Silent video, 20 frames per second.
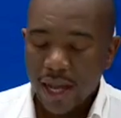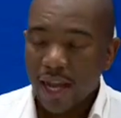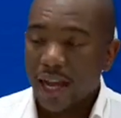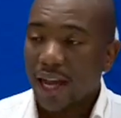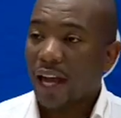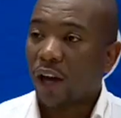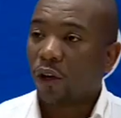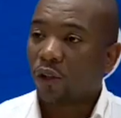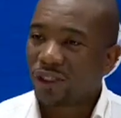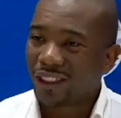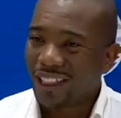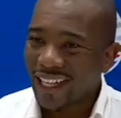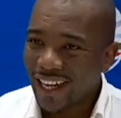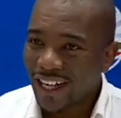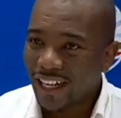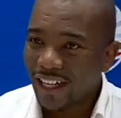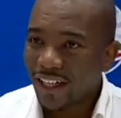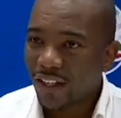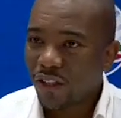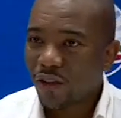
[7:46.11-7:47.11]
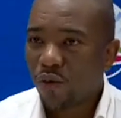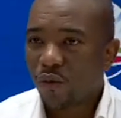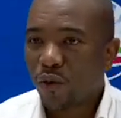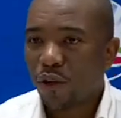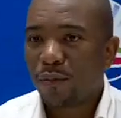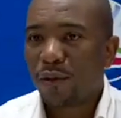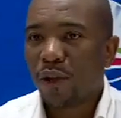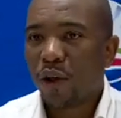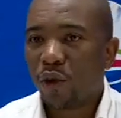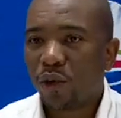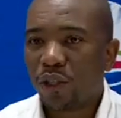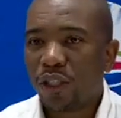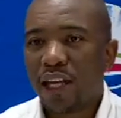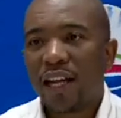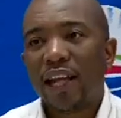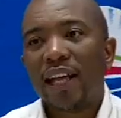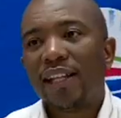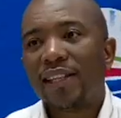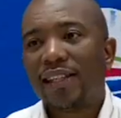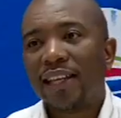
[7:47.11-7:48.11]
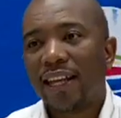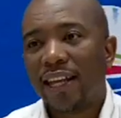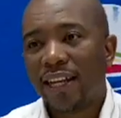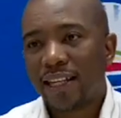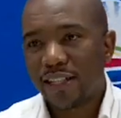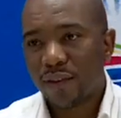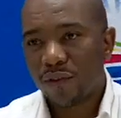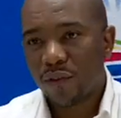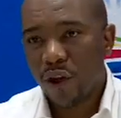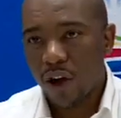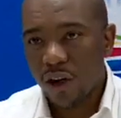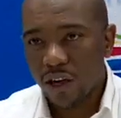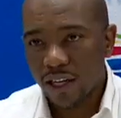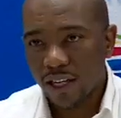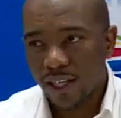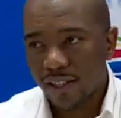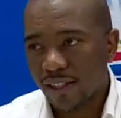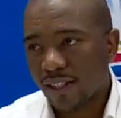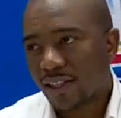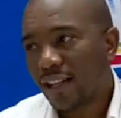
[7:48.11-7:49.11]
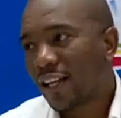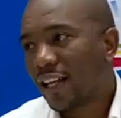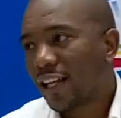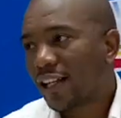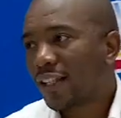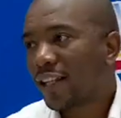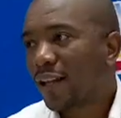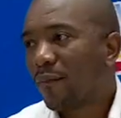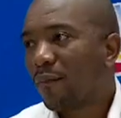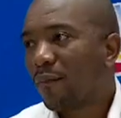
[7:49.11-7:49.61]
Gauteng will be holding its elective congress in the next